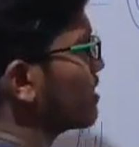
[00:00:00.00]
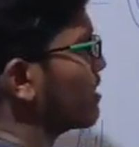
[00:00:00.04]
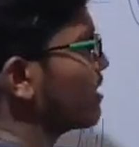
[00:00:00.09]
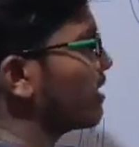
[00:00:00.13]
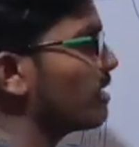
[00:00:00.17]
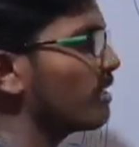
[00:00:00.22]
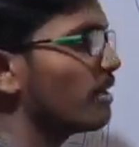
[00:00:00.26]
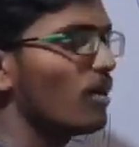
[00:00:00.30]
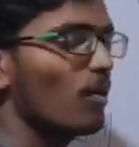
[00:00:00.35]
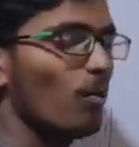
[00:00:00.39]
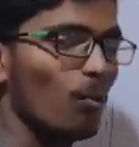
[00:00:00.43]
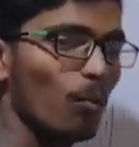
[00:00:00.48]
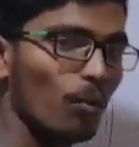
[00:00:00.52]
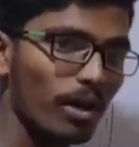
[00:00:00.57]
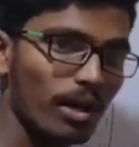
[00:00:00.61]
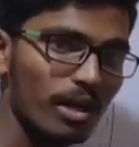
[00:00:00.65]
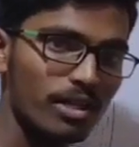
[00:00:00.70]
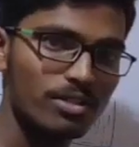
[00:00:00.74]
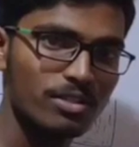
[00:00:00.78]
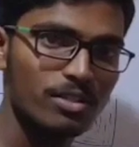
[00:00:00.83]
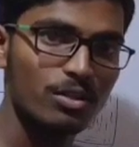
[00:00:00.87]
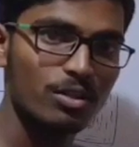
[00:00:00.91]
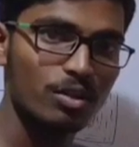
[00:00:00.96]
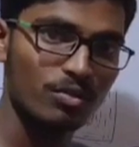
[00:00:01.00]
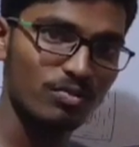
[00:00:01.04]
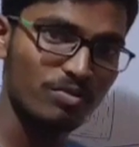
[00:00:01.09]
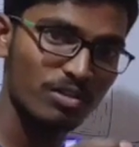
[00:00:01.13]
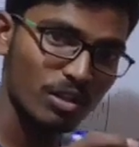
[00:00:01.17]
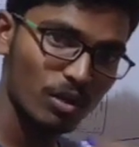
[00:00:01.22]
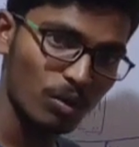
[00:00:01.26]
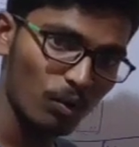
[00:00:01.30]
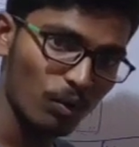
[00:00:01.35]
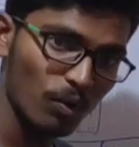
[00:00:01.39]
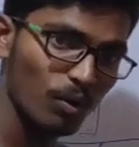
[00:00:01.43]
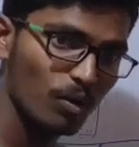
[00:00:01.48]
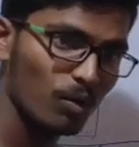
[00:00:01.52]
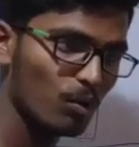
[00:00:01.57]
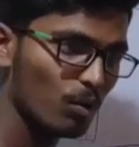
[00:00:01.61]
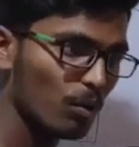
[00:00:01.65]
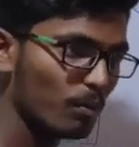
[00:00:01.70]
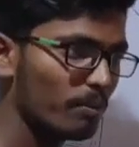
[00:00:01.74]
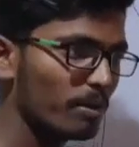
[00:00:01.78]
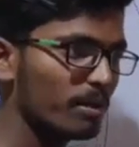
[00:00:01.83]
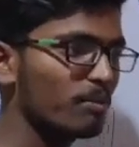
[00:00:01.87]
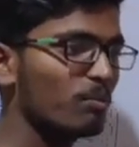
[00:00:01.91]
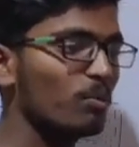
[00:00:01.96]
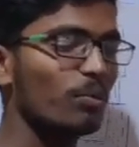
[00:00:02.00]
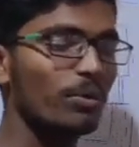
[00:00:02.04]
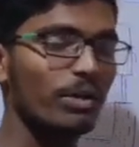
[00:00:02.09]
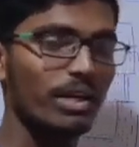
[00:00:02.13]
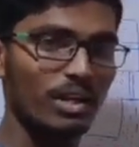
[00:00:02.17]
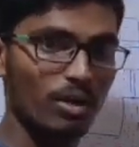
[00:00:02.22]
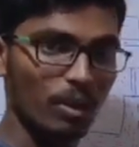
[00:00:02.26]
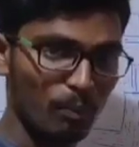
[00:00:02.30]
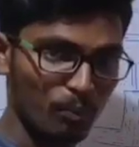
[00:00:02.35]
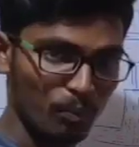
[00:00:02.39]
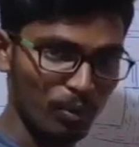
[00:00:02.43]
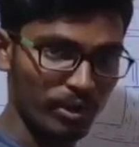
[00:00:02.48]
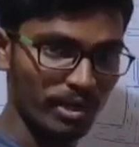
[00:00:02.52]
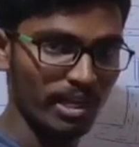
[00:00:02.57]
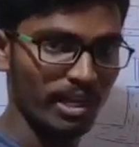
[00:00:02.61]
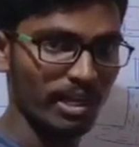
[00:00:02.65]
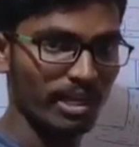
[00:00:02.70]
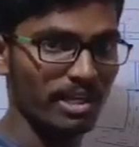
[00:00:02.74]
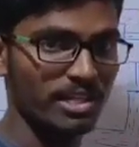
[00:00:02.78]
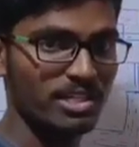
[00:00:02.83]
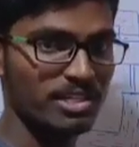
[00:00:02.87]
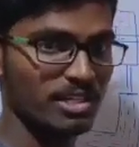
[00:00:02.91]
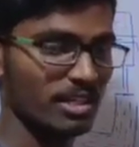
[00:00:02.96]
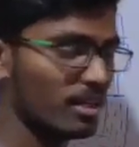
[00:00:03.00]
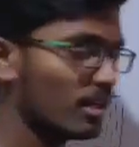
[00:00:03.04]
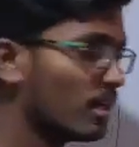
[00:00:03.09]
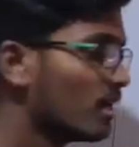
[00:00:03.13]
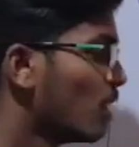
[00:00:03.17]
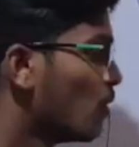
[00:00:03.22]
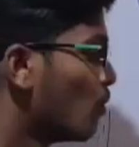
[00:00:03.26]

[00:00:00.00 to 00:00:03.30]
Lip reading: is the velocity of that oil droplet moving in upward direction